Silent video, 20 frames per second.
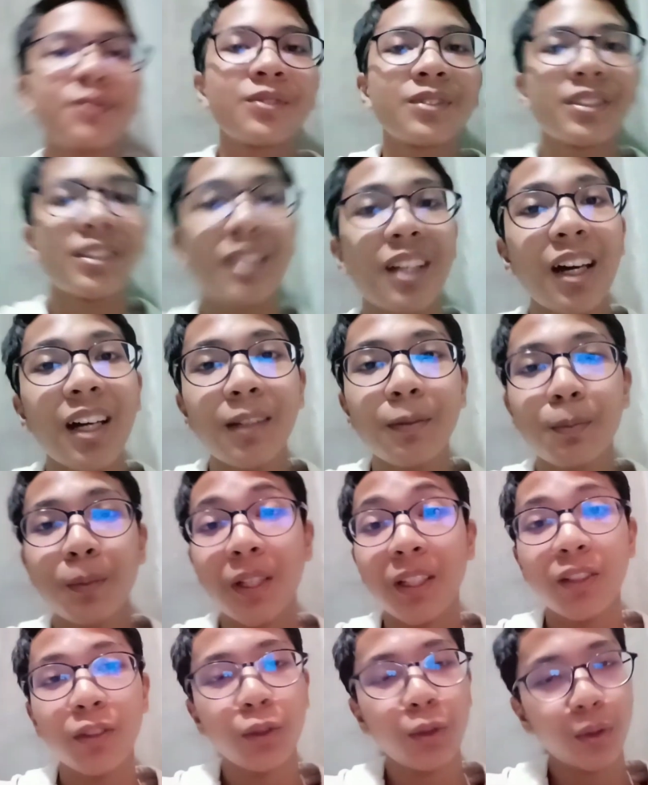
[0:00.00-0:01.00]
not
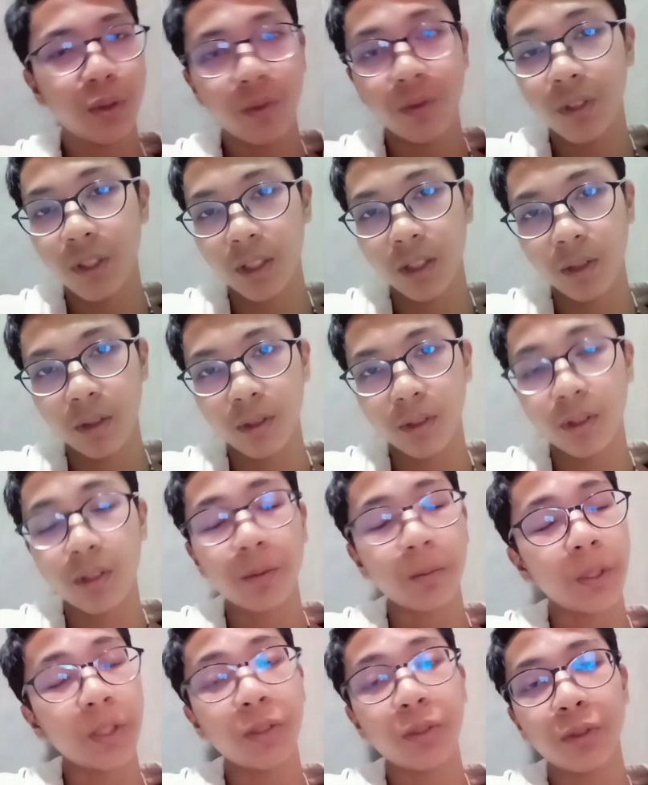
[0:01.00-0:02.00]
making YouTube videos on
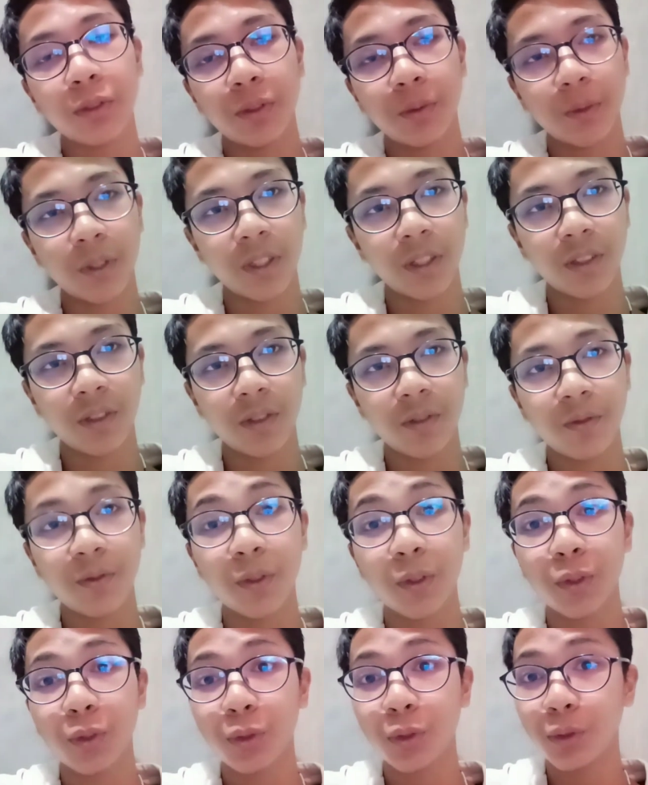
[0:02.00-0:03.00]
my YouTube channel for
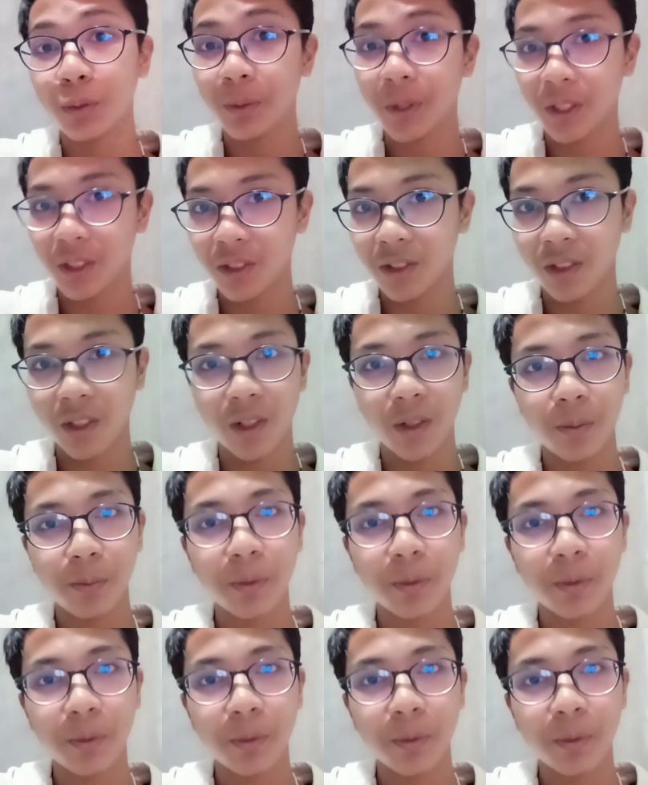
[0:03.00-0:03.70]
two months now.